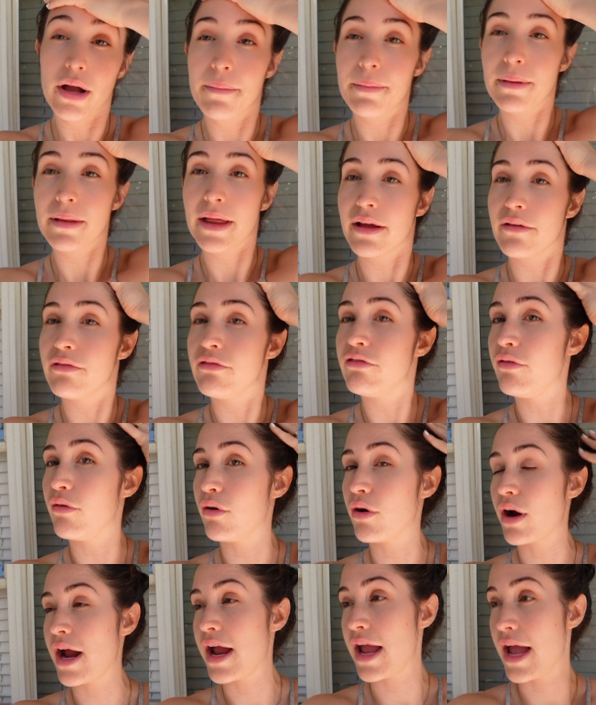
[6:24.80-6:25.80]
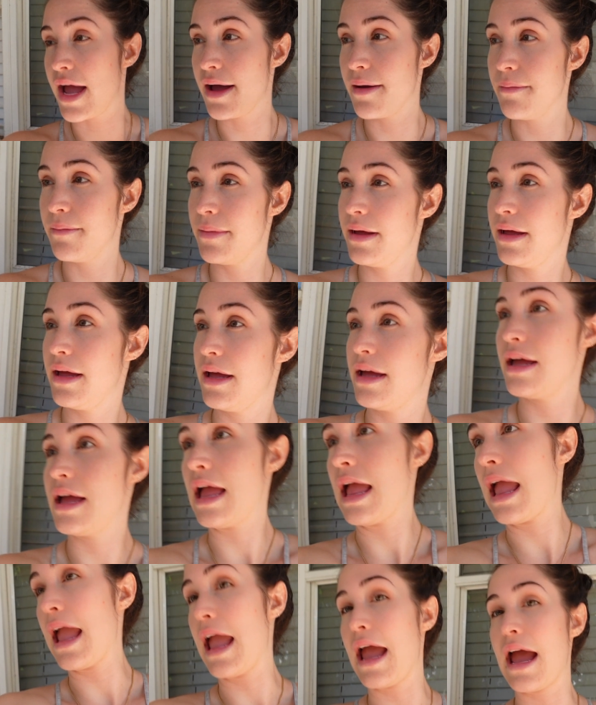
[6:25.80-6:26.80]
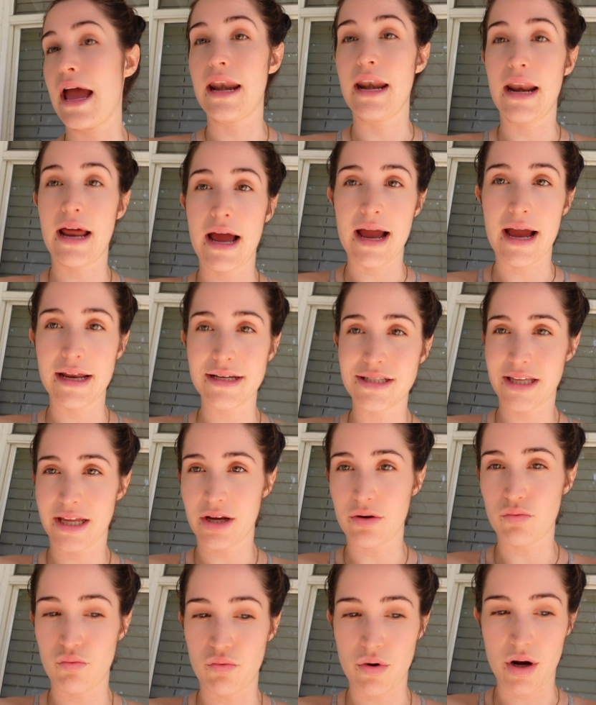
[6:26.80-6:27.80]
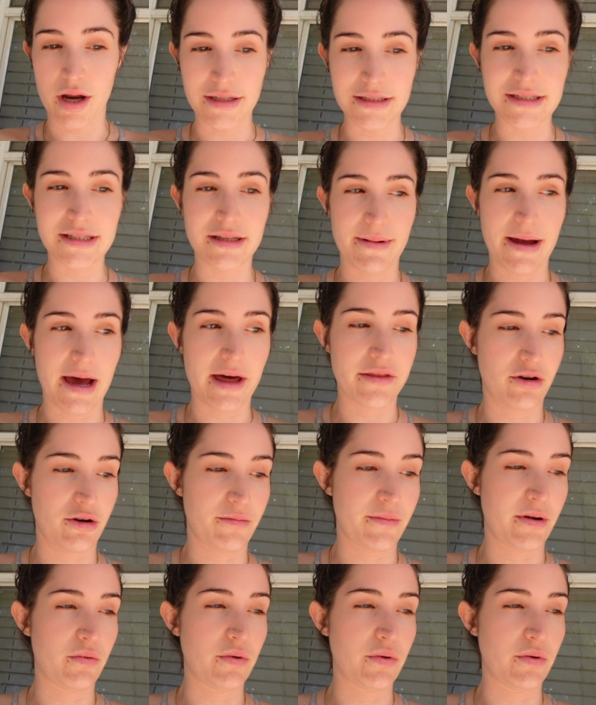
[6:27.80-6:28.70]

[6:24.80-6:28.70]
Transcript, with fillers: up at like 4 AM and I had to like run to the bathroom.